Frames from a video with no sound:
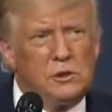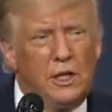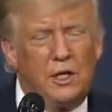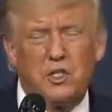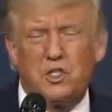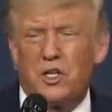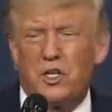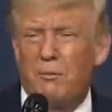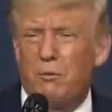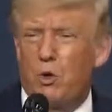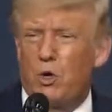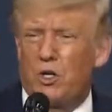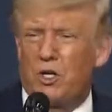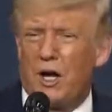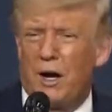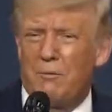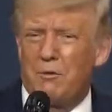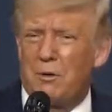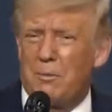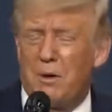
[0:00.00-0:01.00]
And SEMA would
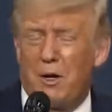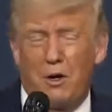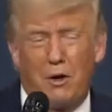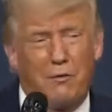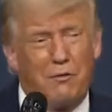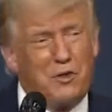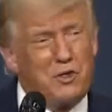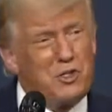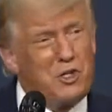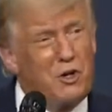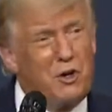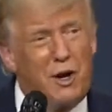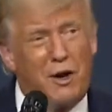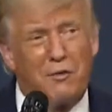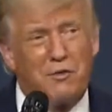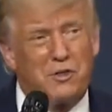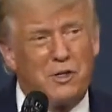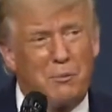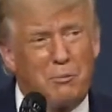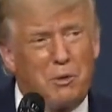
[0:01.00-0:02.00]
come to my office, sir, I
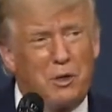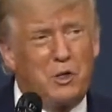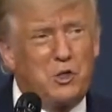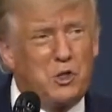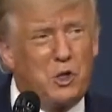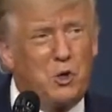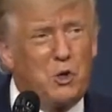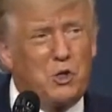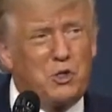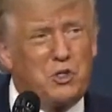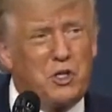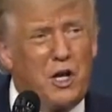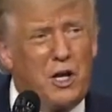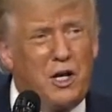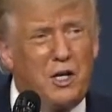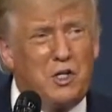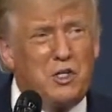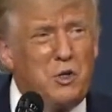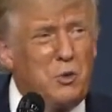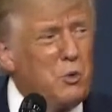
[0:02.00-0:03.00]
have something so
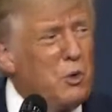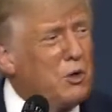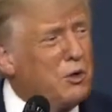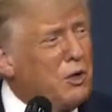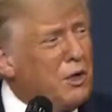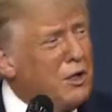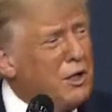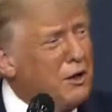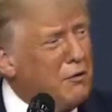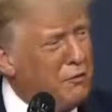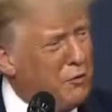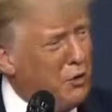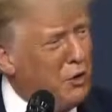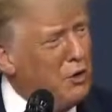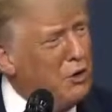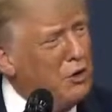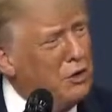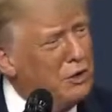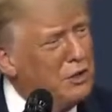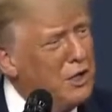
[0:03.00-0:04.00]
exciting. She worked on that for
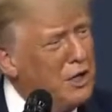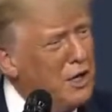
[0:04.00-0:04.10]
a long